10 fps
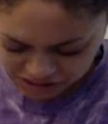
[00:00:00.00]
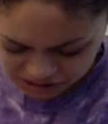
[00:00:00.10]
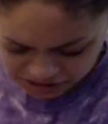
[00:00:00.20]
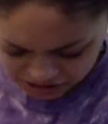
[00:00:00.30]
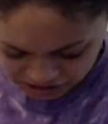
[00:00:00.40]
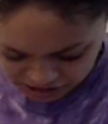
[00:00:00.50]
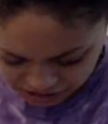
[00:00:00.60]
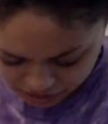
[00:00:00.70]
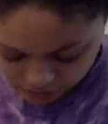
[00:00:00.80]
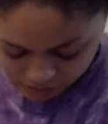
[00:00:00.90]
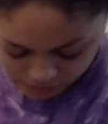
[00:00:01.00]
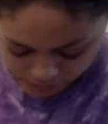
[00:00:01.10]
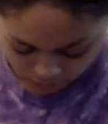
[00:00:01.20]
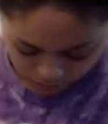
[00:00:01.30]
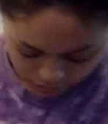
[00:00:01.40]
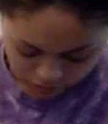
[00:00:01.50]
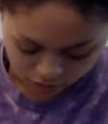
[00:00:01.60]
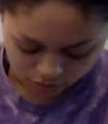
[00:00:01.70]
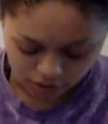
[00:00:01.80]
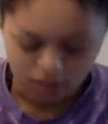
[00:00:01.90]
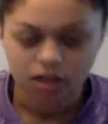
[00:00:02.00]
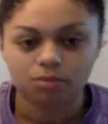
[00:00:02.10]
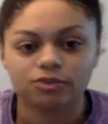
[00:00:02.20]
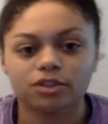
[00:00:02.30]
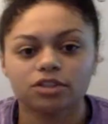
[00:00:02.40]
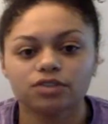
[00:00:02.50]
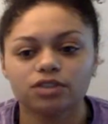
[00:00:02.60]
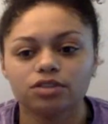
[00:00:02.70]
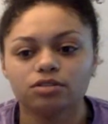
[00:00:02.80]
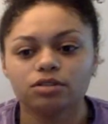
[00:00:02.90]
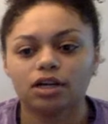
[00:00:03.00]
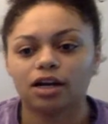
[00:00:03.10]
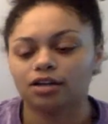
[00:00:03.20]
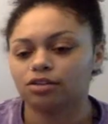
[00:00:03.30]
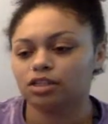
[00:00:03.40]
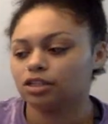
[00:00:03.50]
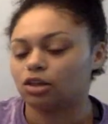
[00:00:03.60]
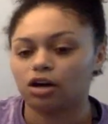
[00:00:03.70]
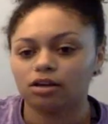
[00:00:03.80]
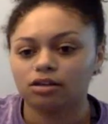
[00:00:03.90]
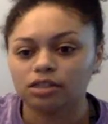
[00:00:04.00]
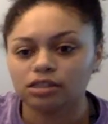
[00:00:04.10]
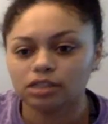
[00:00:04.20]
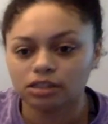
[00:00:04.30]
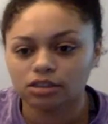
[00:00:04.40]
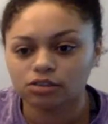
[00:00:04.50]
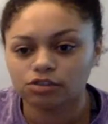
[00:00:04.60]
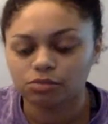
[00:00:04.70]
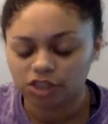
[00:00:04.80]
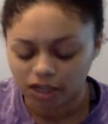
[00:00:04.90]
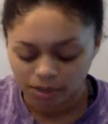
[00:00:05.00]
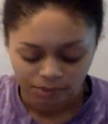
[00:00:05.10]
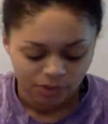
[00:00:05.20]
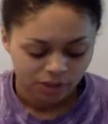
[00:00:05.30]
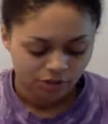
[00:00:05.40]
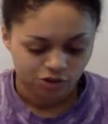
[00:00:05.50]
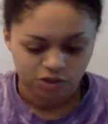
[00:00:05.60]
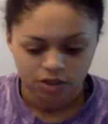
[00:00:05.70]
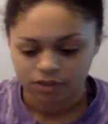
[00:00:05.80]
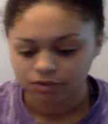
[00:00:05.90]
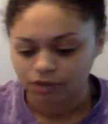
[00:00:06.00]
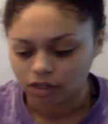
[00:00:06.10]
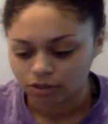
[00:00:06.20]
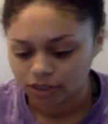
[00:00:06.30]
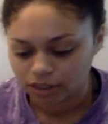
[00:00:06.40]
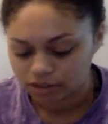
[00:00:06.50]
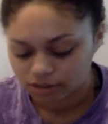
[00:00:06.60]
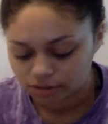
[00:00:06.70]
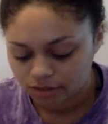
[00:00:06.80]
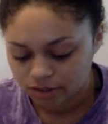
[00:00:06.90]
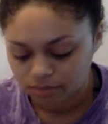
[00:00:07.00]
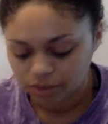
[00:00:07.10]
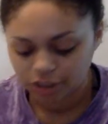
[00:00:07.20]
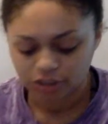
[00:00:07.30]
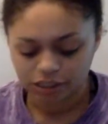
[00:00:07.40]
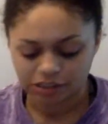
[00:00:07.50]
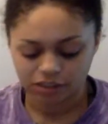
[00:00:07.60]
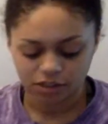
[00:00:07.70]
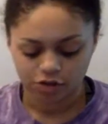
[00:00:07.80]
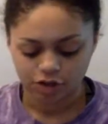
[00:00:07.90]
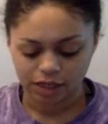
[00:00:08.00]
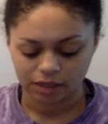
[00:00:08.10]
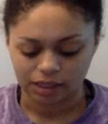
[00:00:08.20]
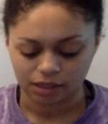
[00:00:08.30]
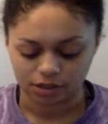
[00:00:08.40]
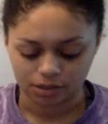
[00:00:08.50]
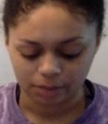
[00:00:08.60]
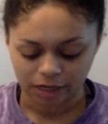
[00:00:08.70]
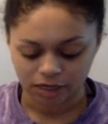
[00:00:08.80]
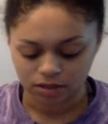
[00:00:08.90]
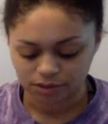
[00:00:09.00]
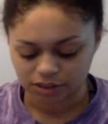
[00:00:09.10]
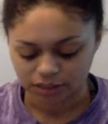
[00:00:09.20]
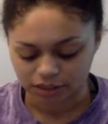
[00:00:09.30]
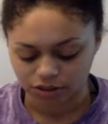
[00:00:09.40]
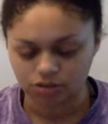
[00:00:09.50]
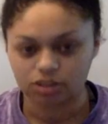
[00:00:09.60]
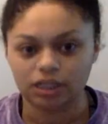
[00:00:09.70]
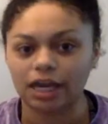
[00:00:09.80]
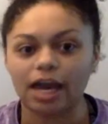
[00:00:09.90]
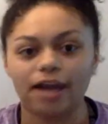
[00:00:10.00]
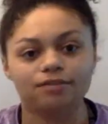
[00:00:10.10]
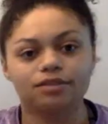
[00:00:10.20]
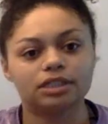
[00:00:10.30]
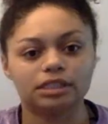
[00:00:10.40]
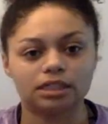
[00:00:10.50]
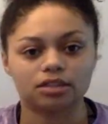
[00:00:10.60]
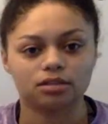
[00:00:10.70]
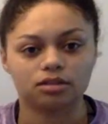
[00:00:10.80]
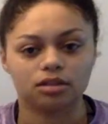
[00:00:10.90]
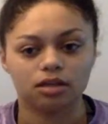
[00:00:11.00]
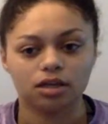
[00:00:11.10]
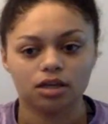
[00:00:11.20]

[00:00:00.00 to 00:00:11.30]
Okay. So, for those of you... I know that Elon is in this group chat. You should definitely follow her on Instagram because she has, like, a great link in her bio which links you to, like, every single